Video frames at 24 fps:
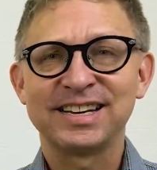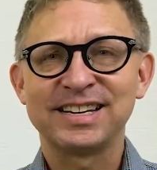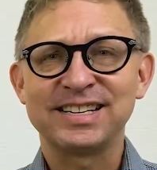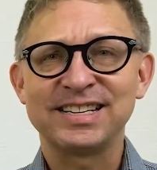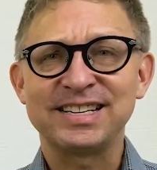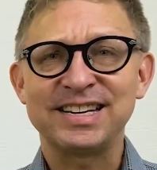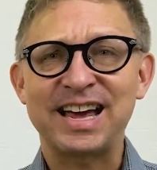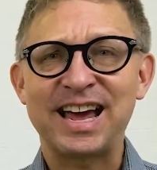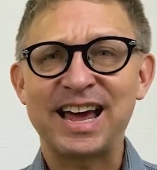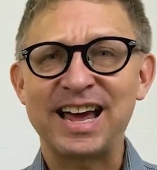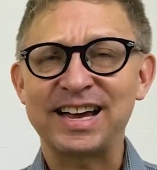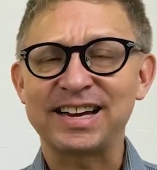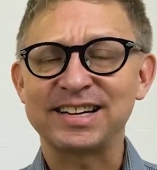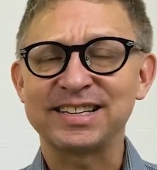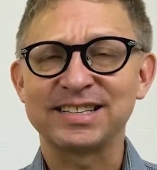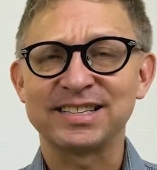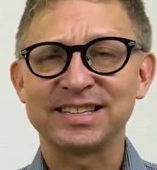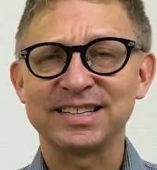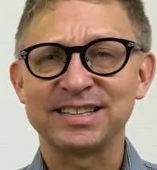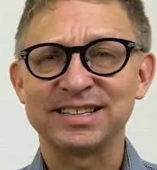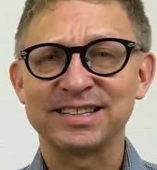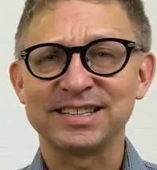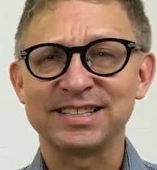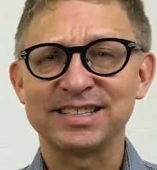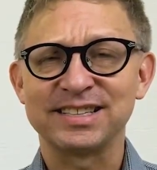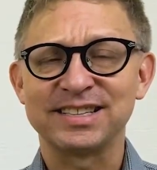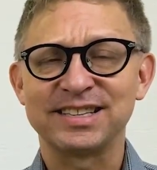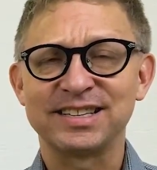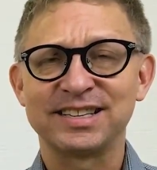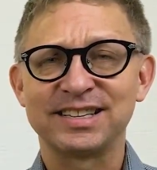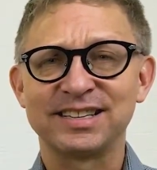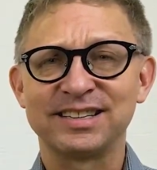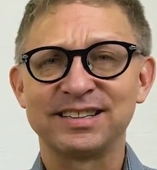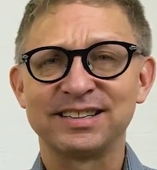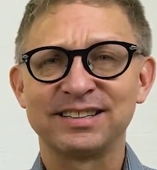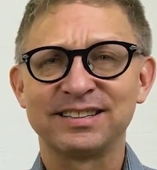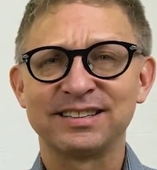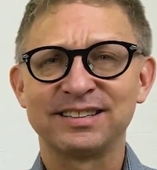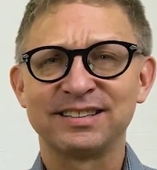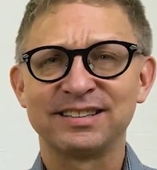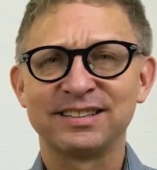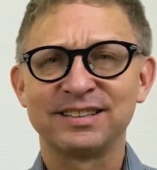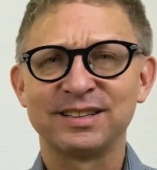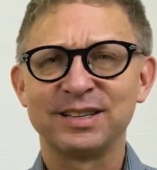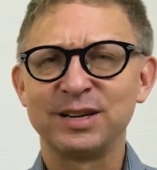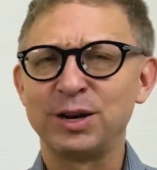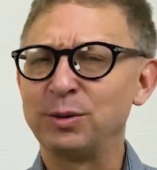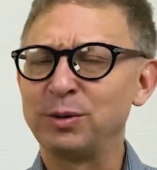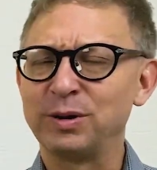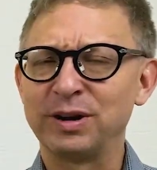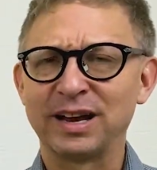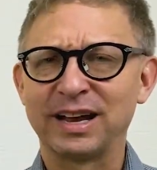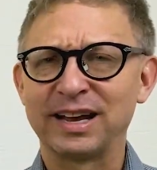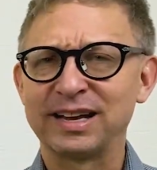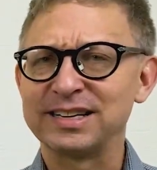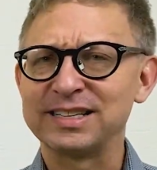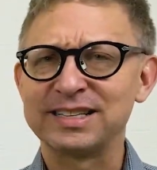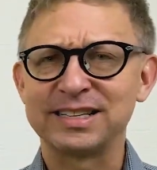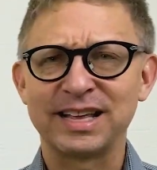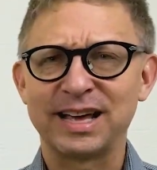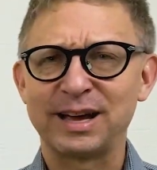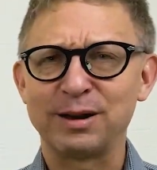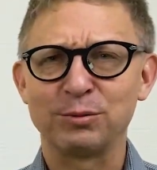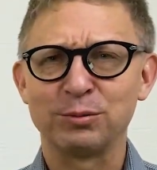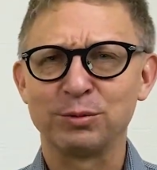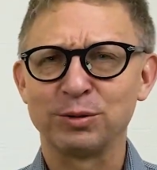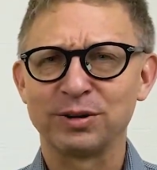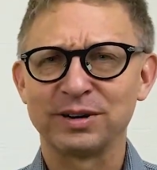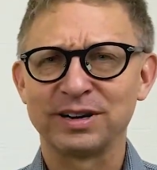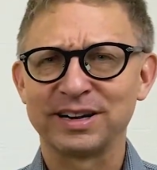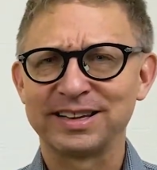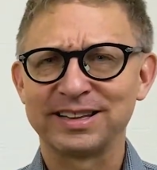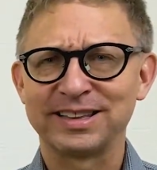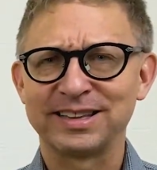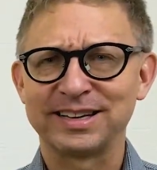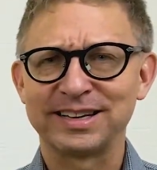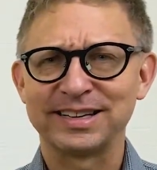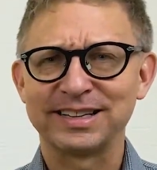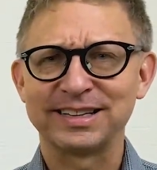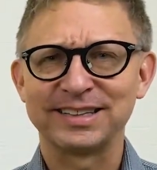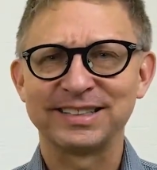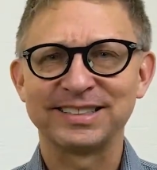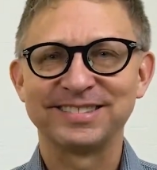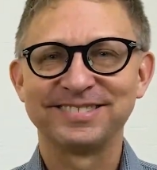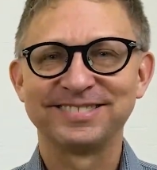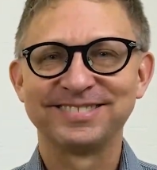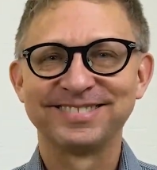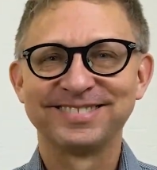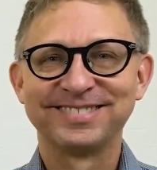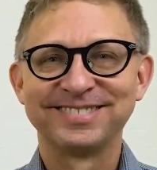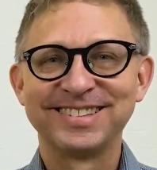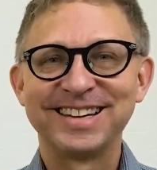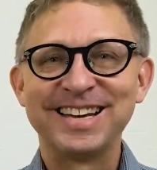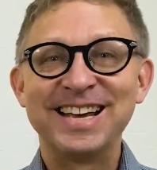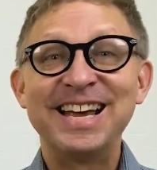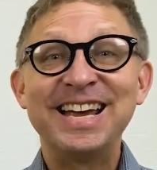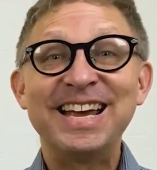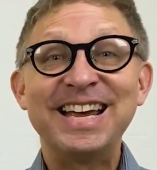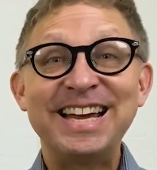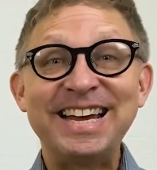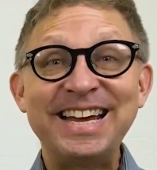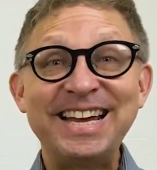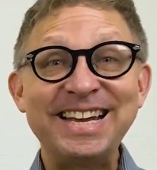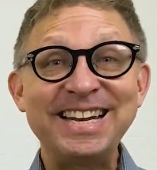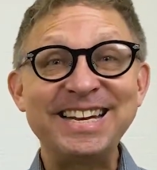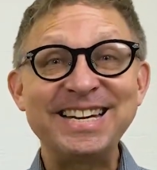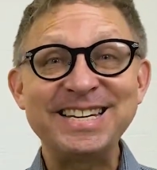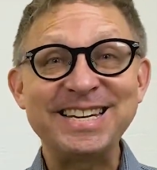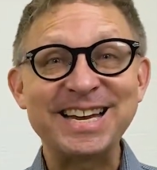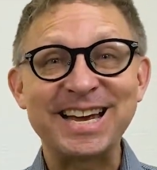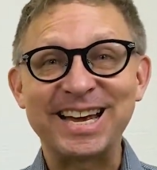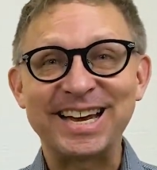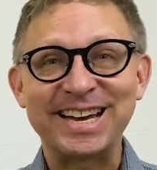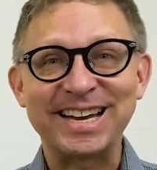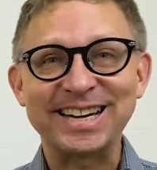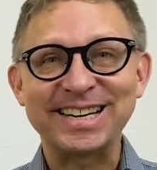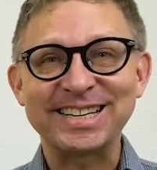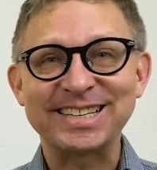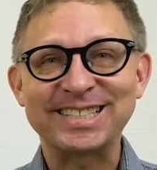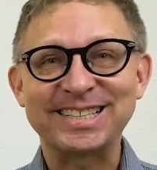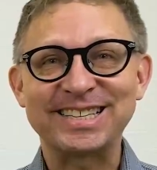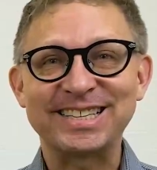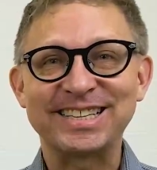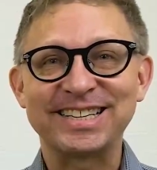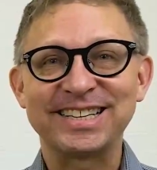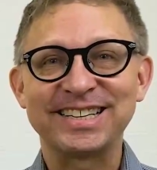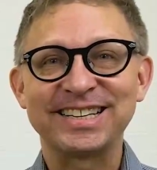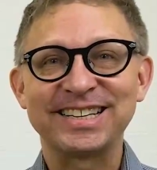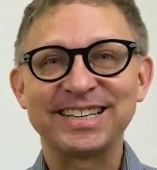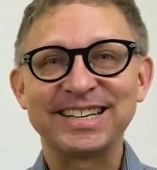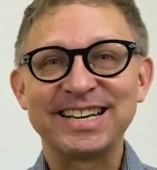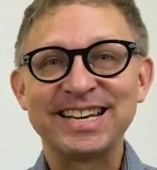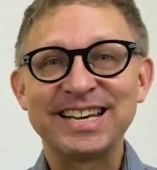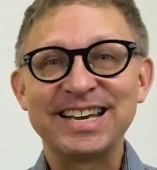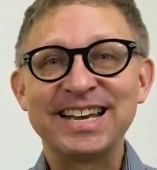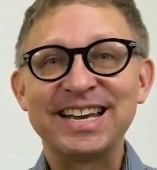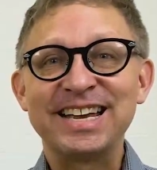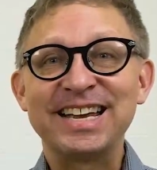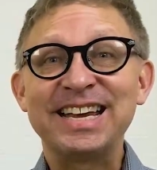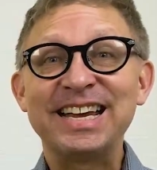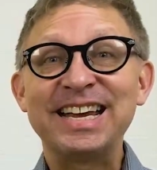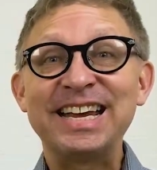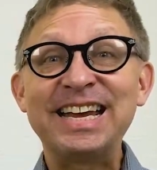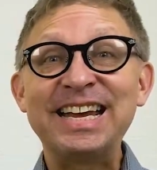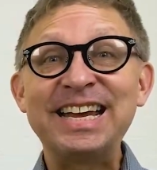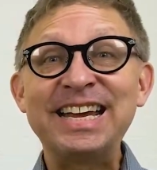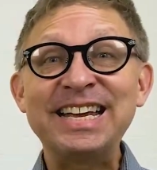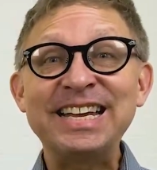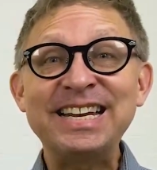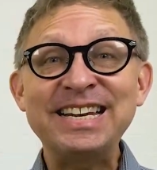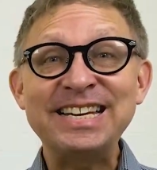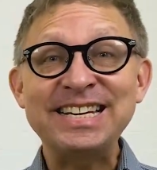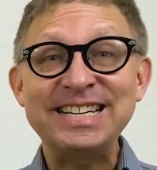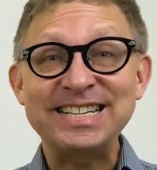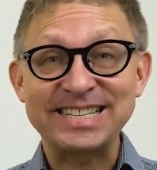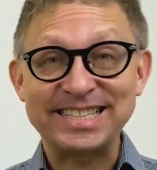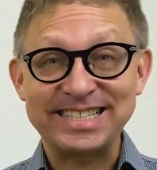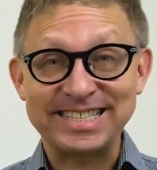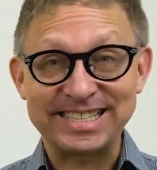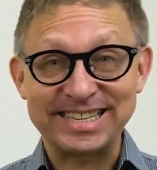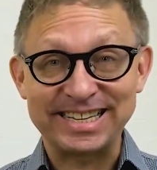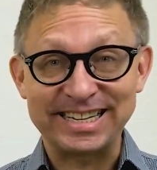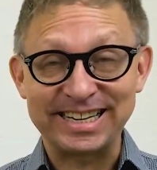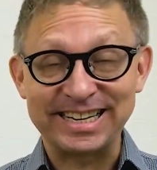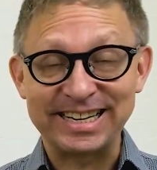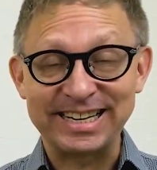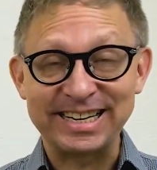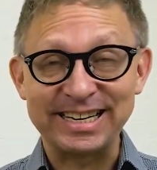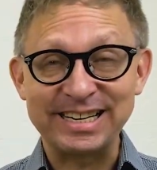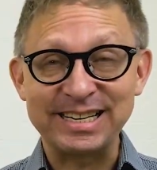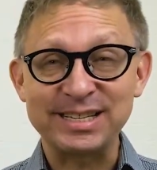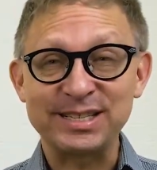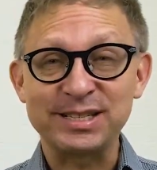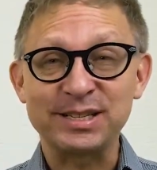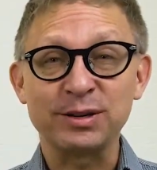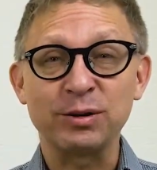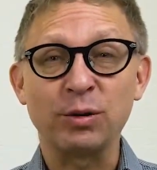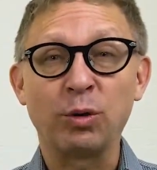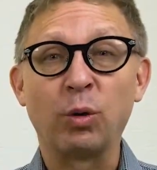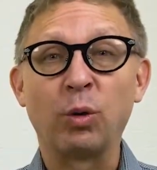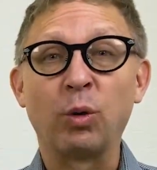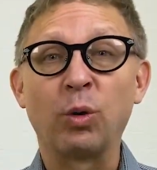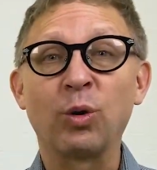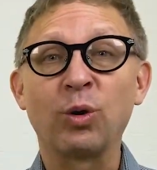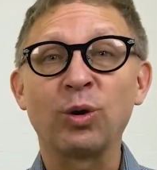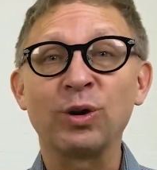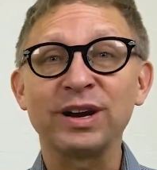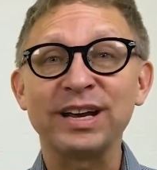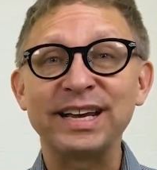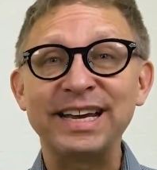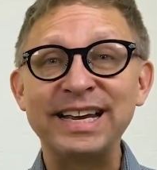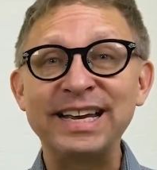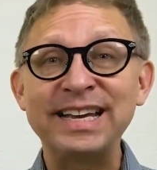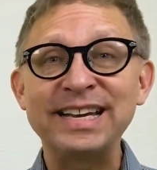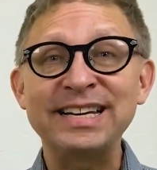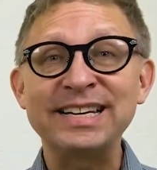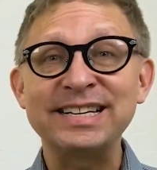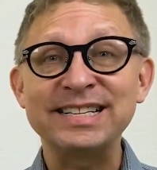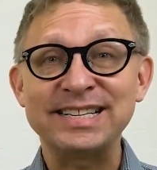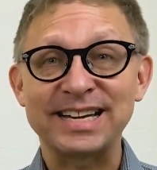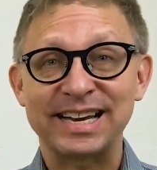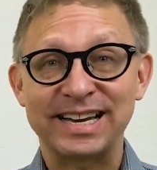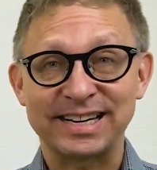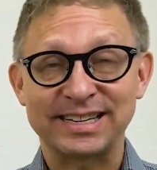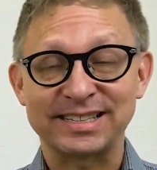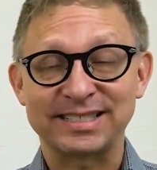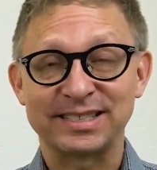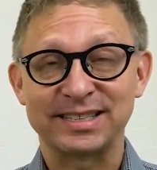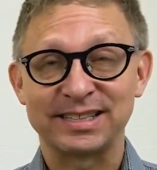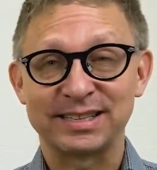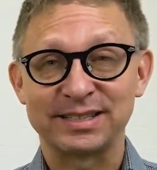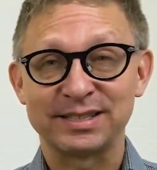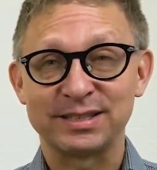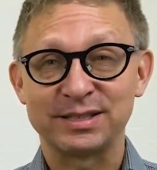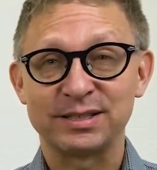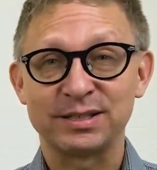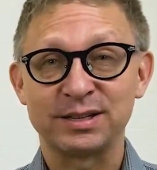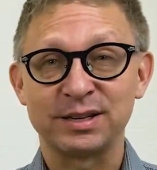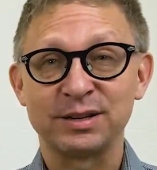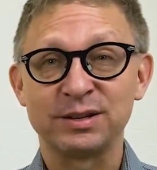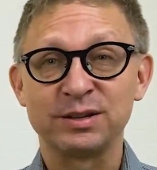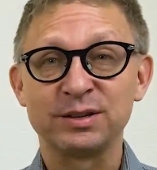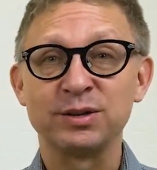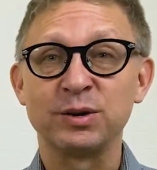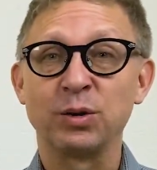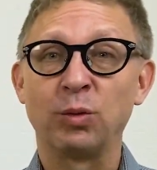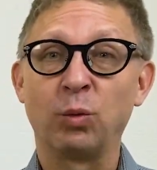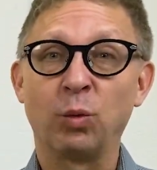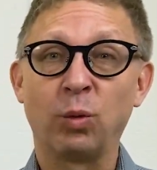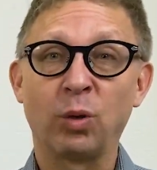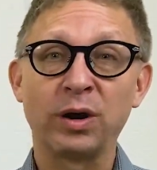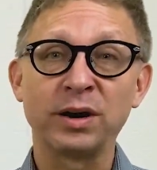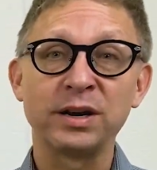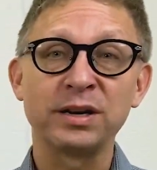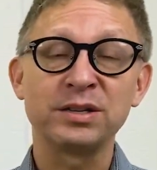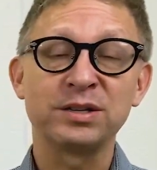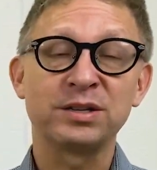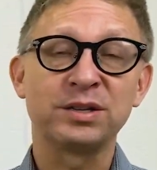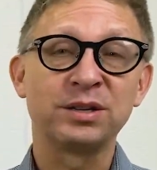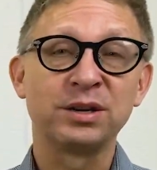taxes. No one likes that word, I think. Index, indices or indexes. So one